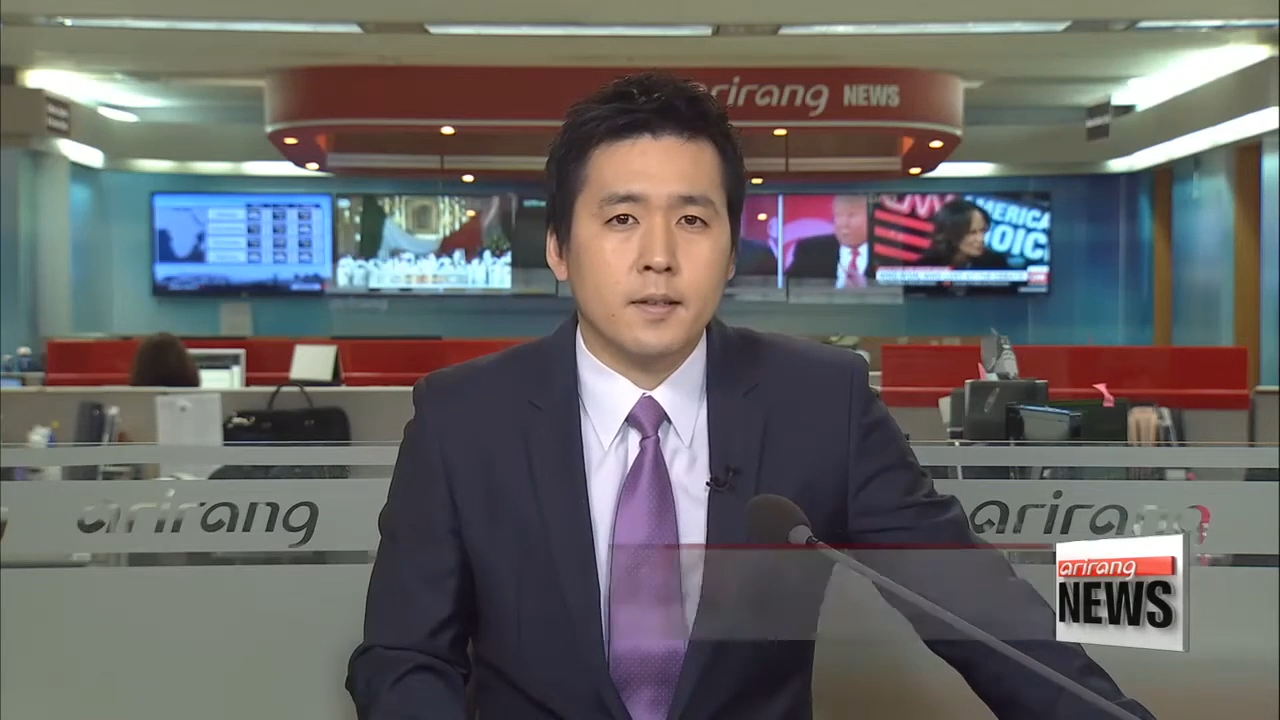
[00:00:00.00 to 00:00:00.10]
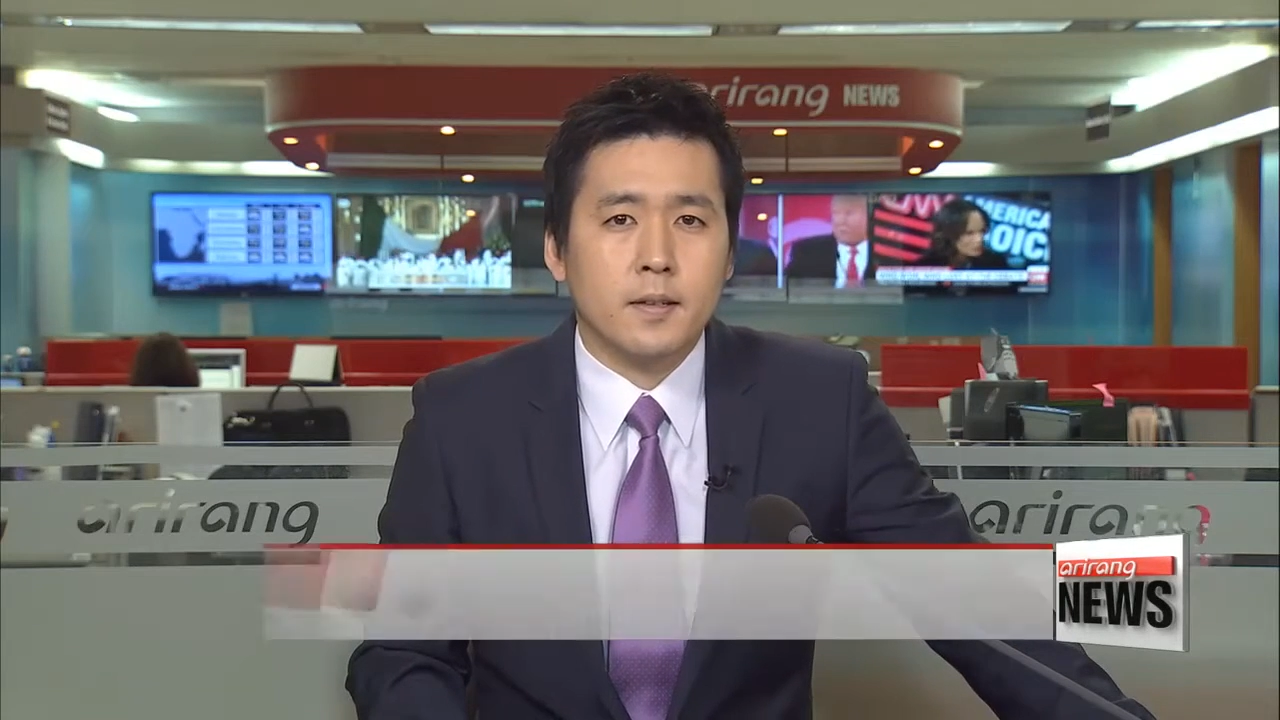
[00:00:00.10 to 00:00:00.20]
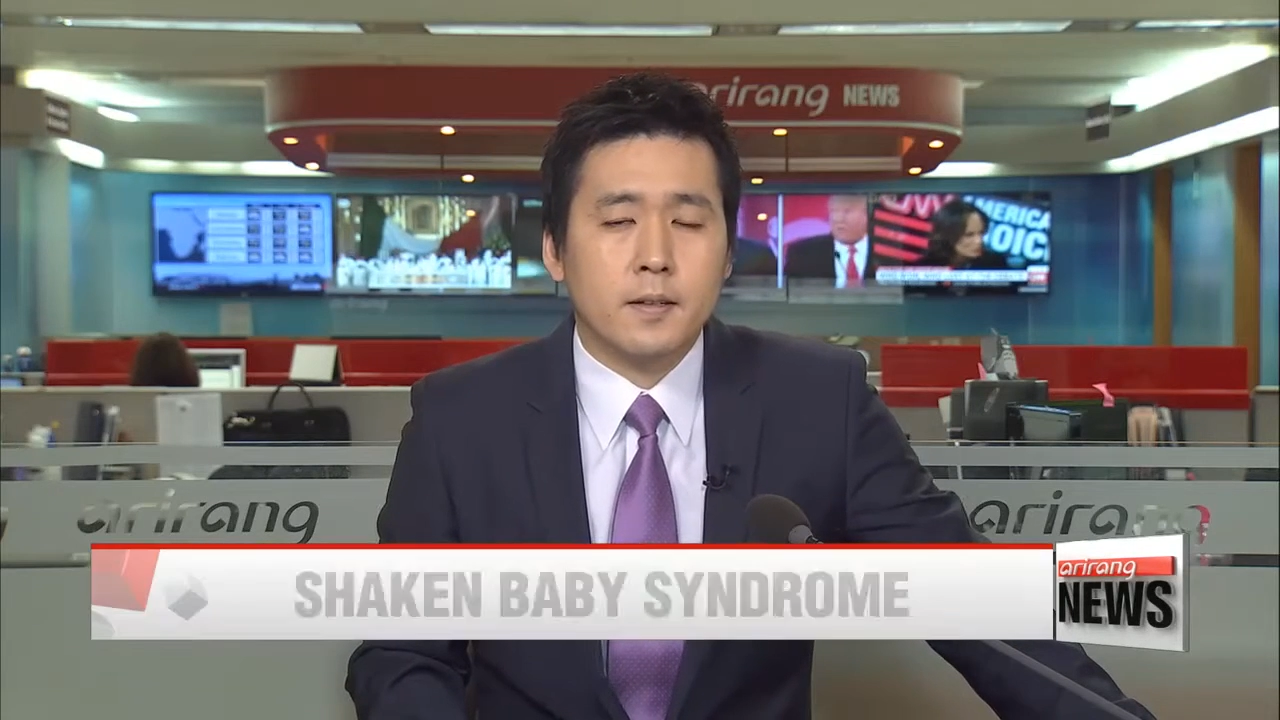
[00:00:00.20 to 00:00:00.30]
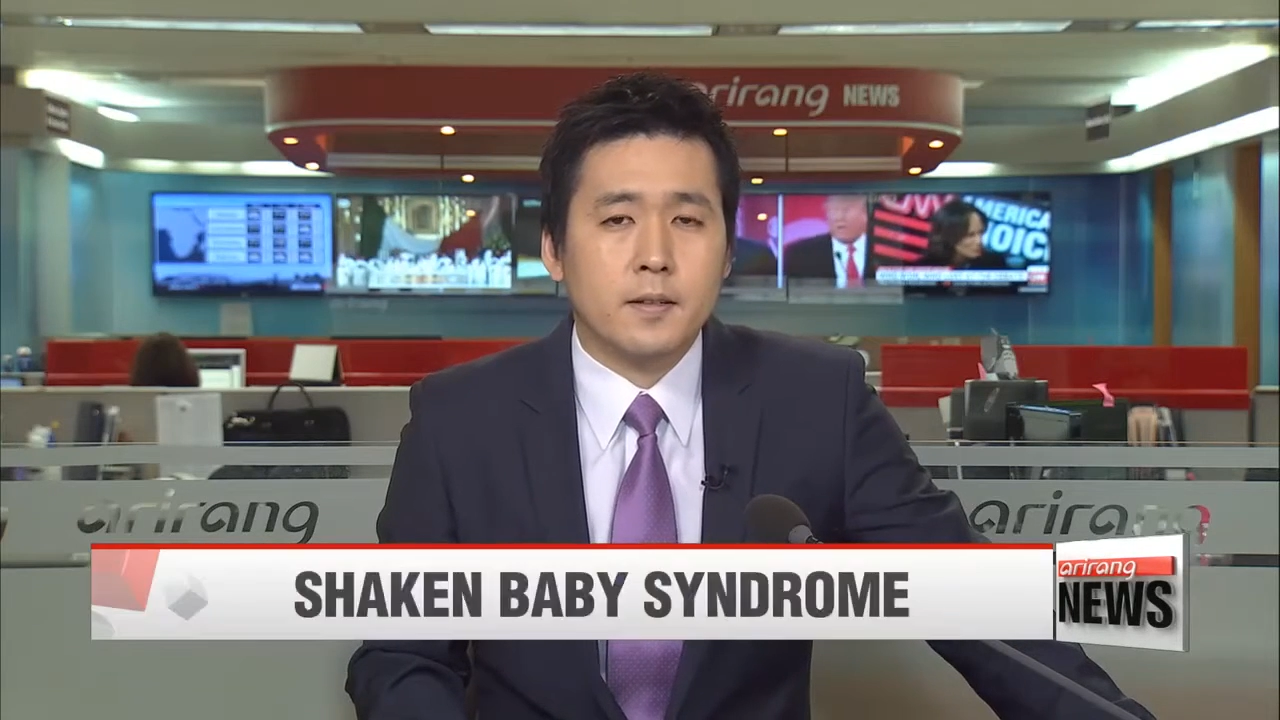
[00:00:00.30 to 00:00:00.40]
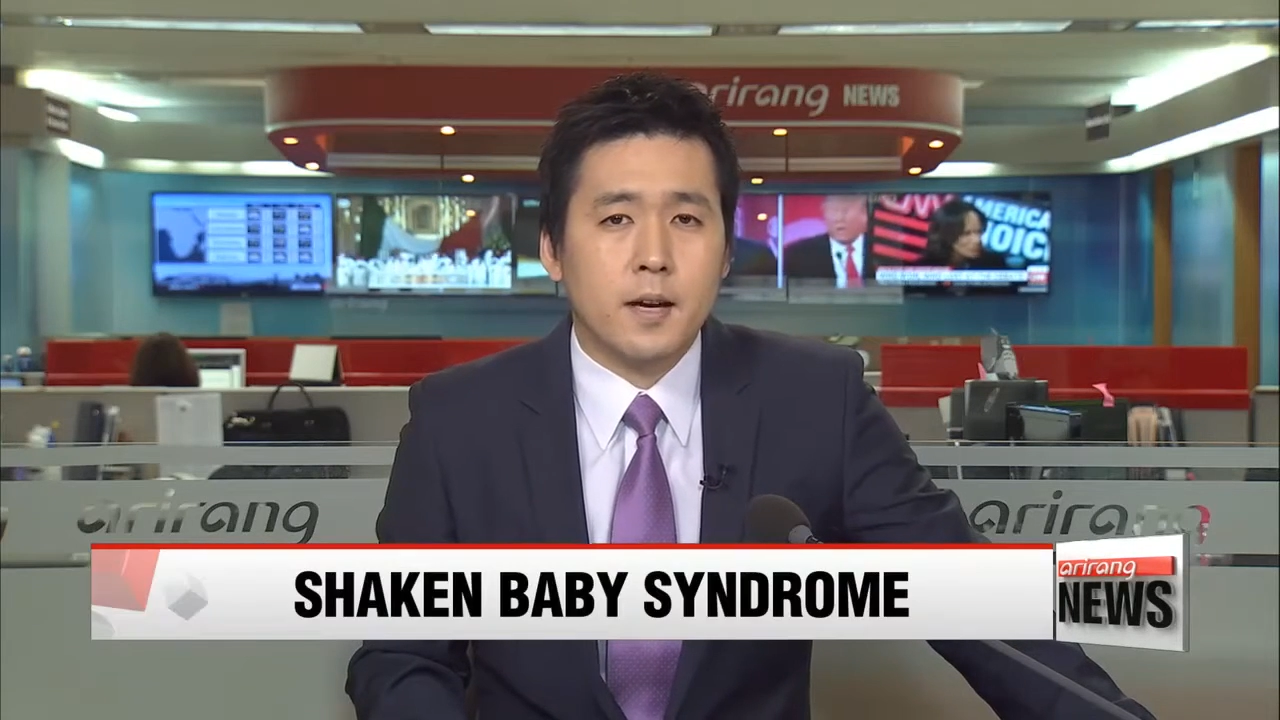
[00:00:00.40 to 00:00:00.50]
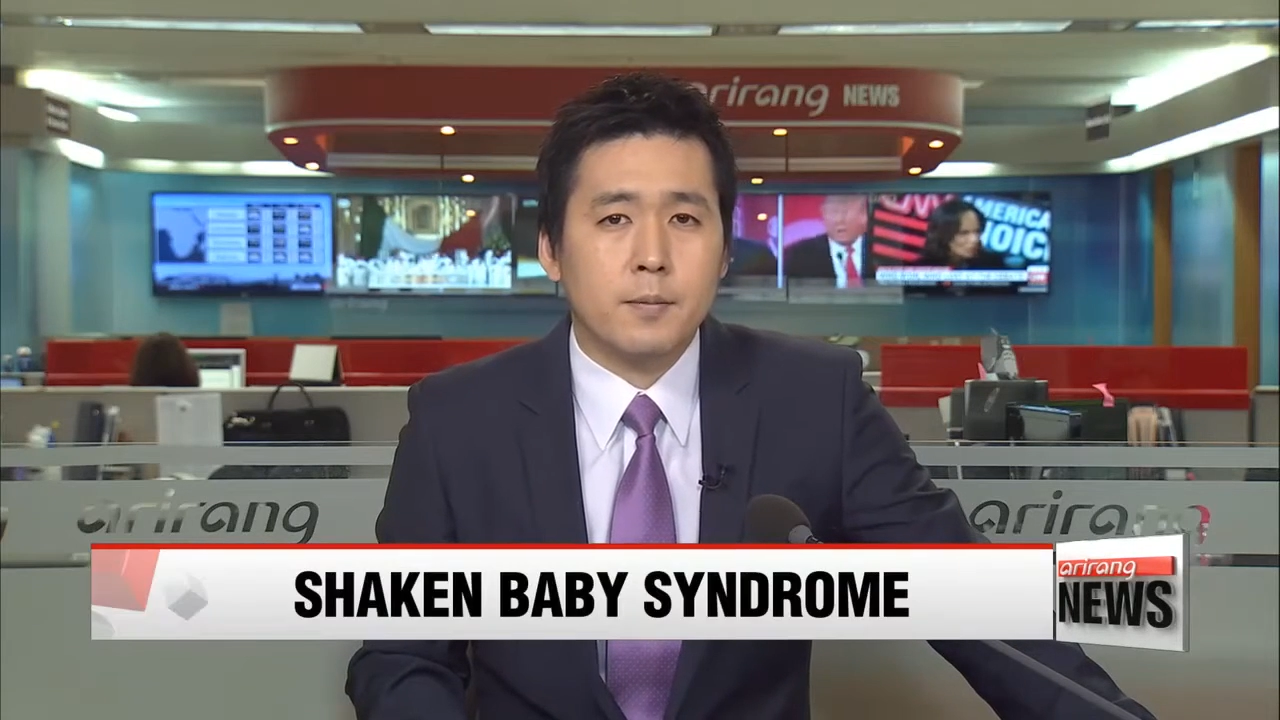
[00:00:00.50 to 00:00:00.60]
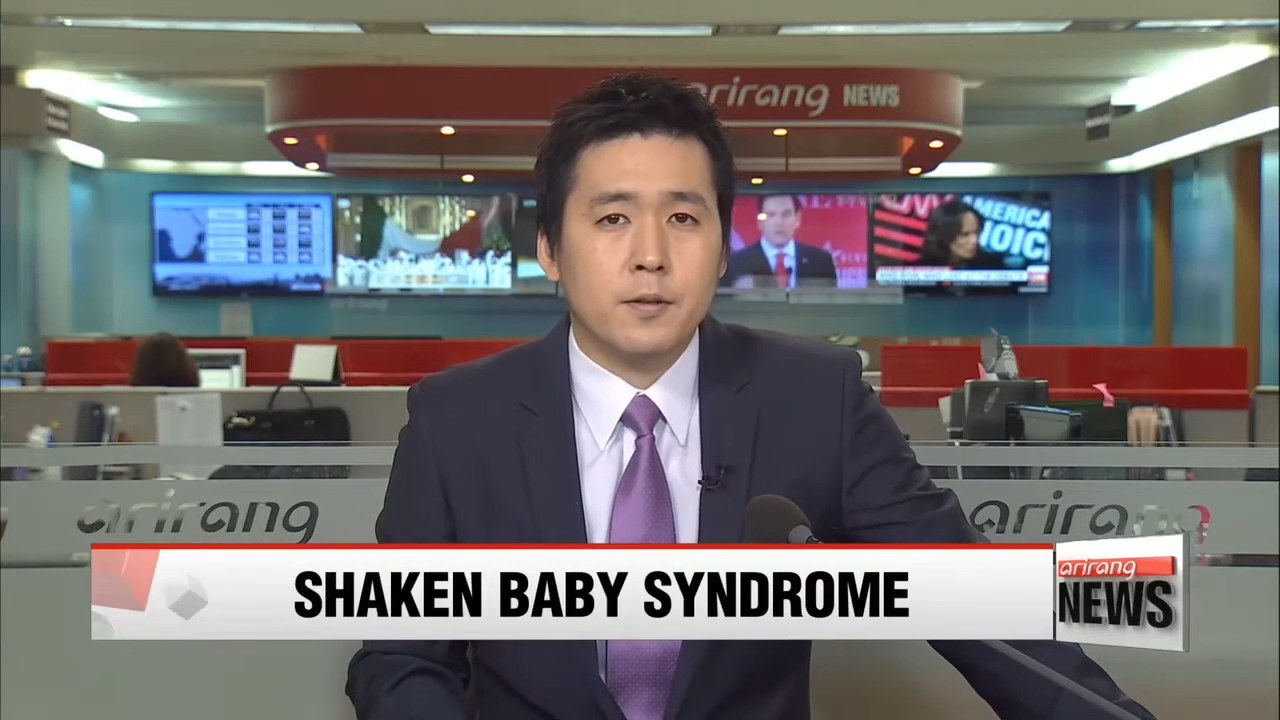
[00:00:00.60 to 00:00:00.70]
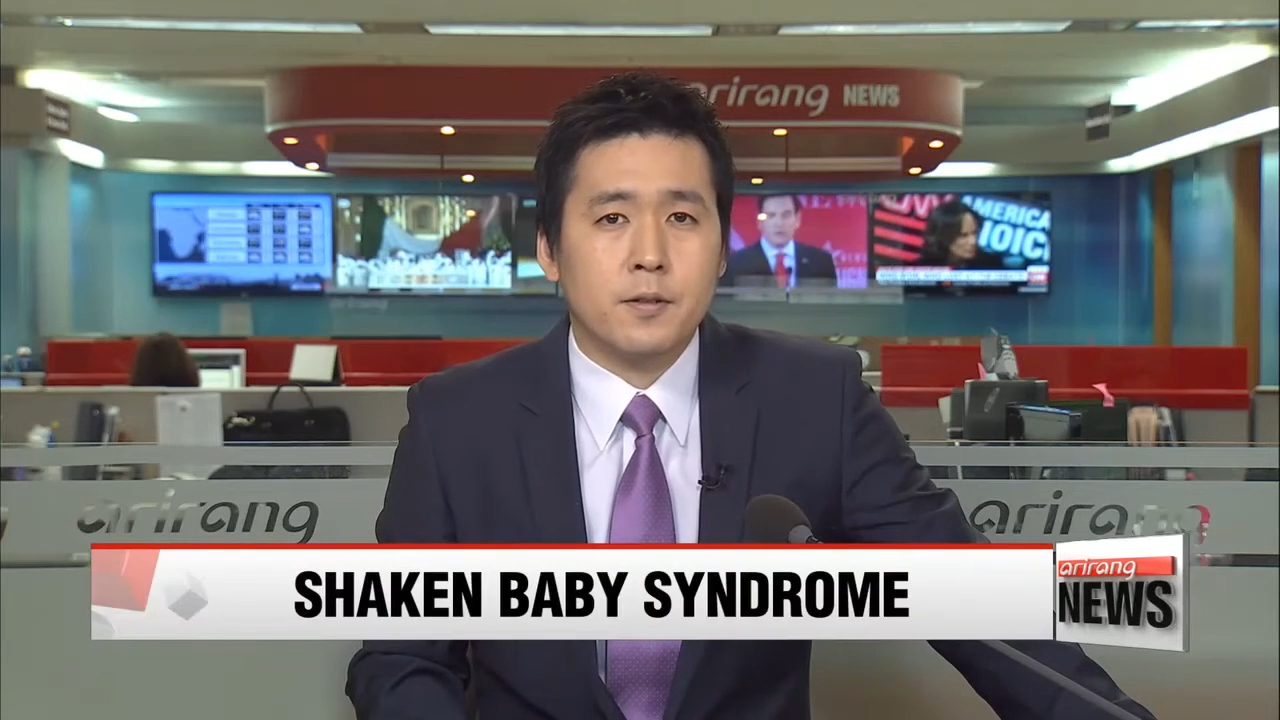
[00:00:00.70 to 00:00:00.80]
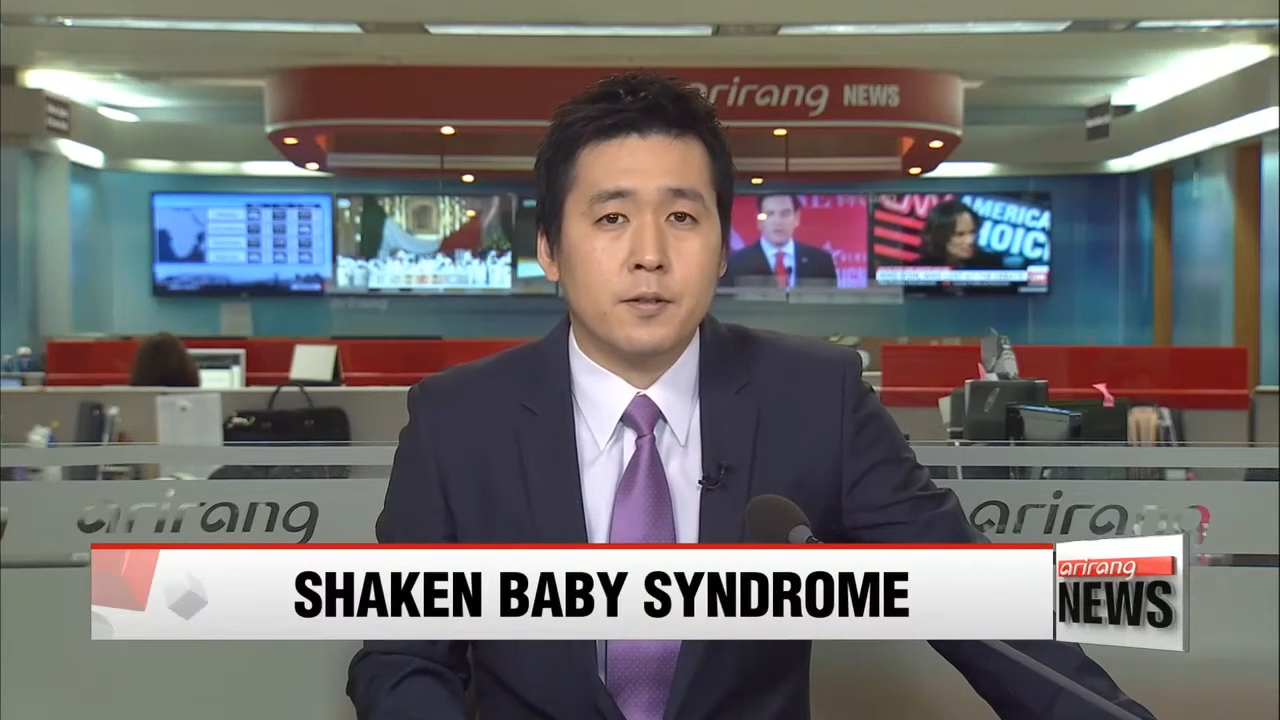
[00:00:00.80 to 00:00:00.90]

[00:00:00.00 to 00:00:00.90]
It's common